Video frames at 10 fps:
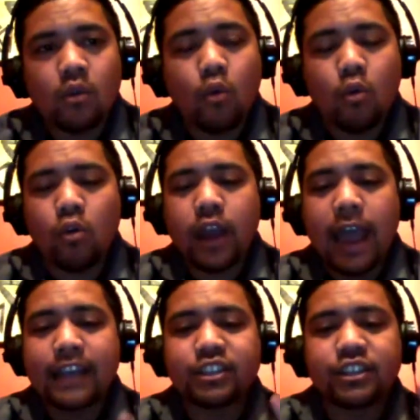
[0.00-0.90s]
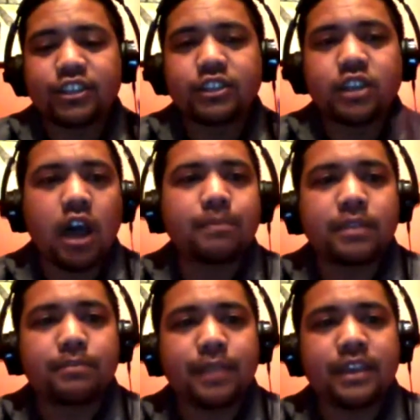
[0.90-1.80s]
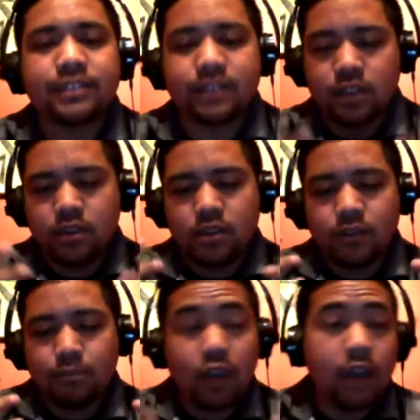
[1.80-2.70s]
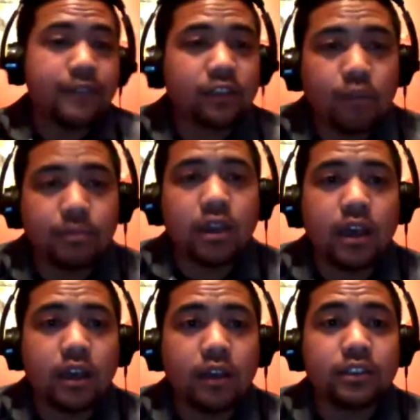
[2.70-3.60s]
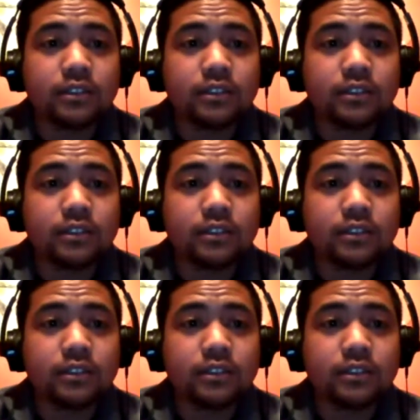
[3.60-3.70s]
or actually just copy and paste profits from a